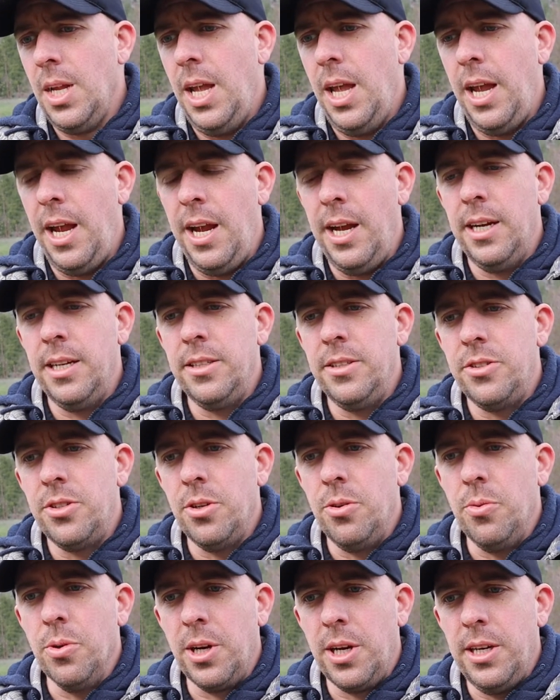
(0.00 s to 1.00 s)
And
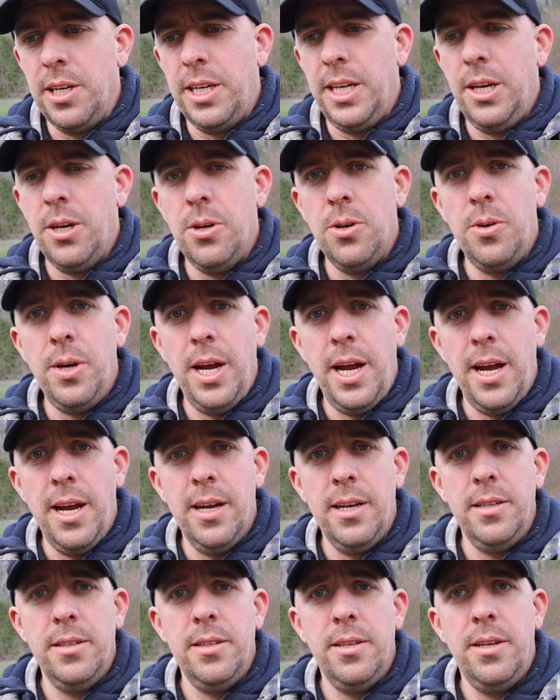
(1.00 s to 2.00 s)
so we're going to go
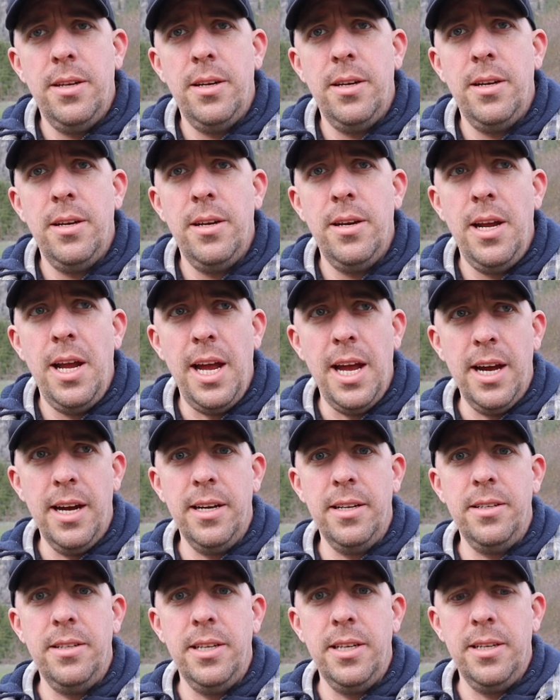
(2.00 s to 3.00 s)
and
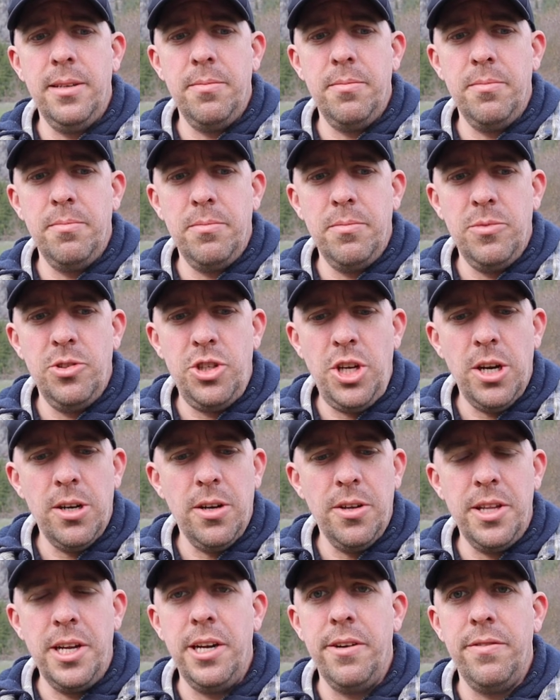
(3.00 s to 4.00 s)

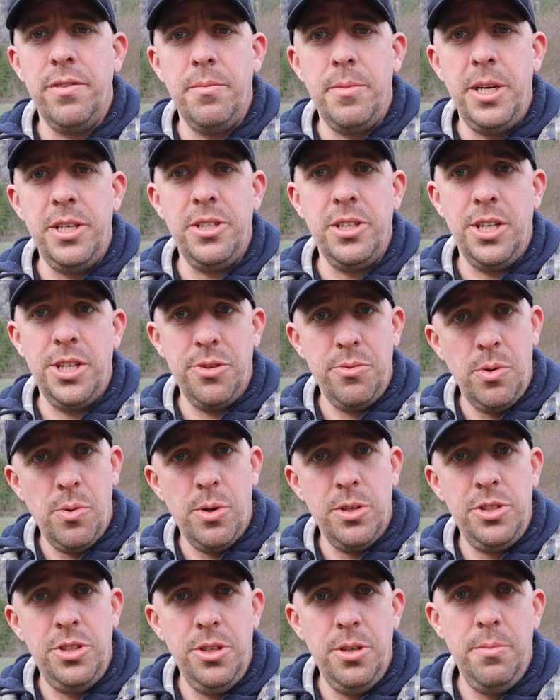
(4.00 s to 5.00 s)
share all that information, because we
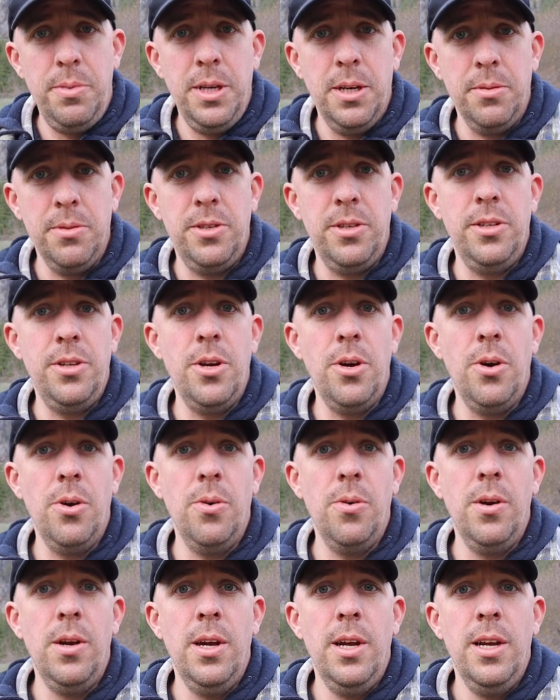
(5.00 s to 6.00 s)
want you to be able to
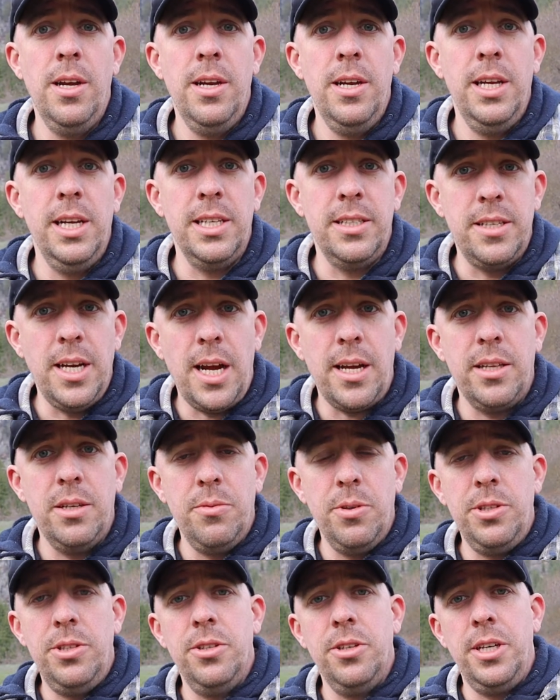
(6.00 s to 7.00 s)
know exactly
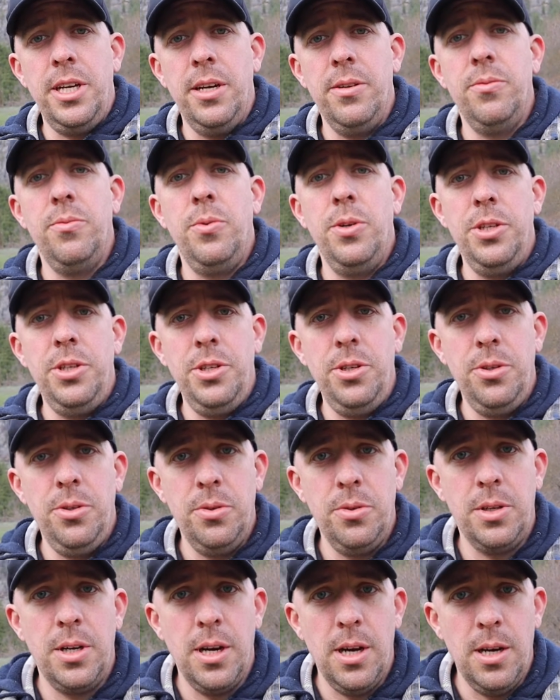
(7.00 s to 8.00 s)
what you're getting when
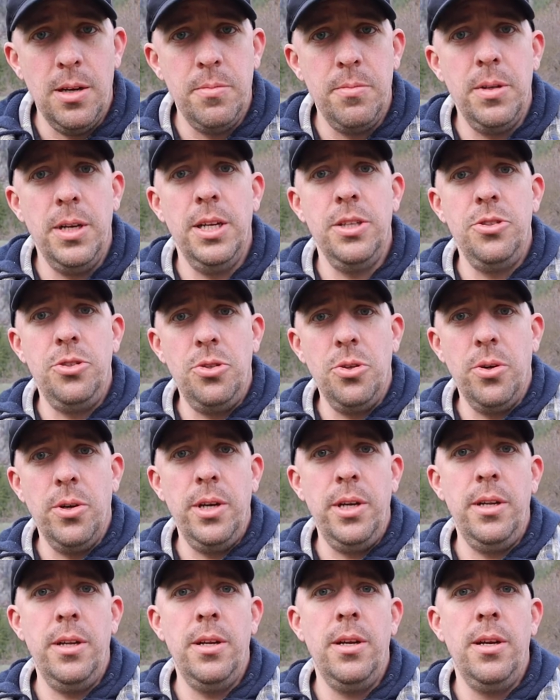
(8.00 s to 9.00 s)
you come and
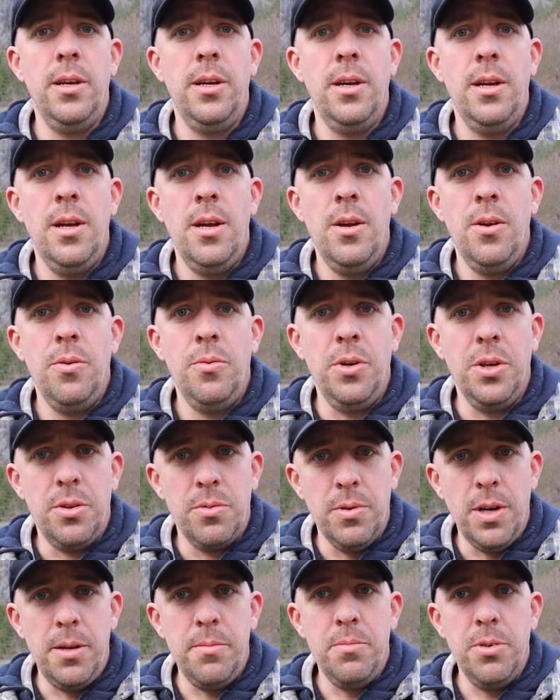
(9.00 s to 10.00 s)
join with
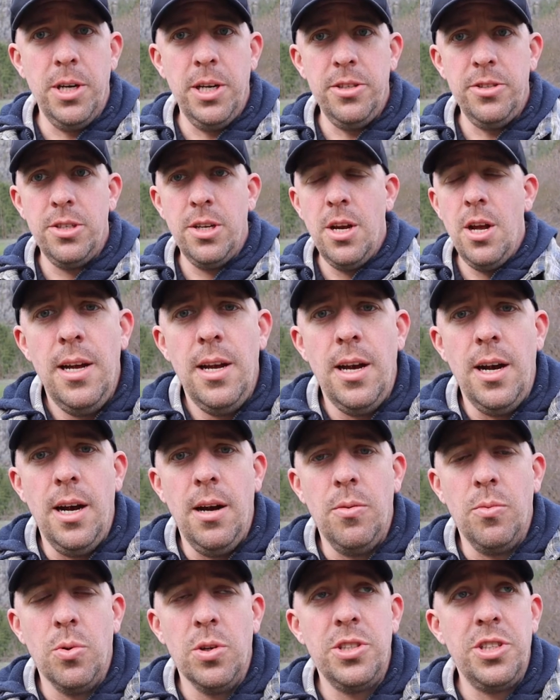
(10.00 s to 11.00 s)
Redbridge.
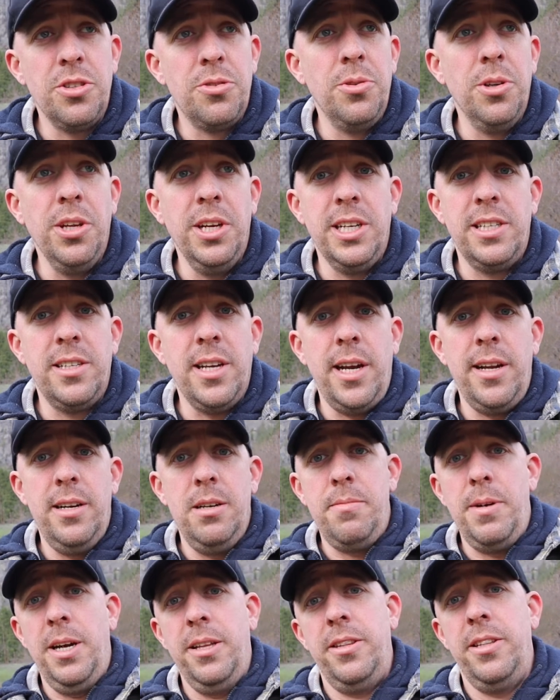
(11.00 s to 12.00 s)
We're just really
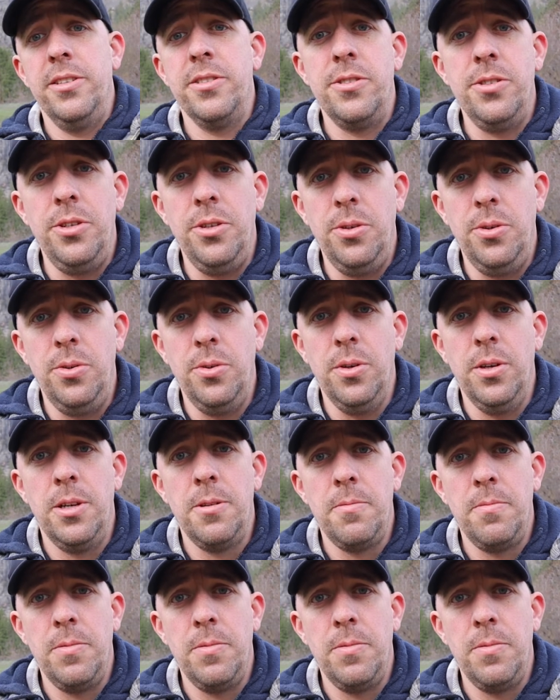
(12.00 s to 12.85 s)
excited about this new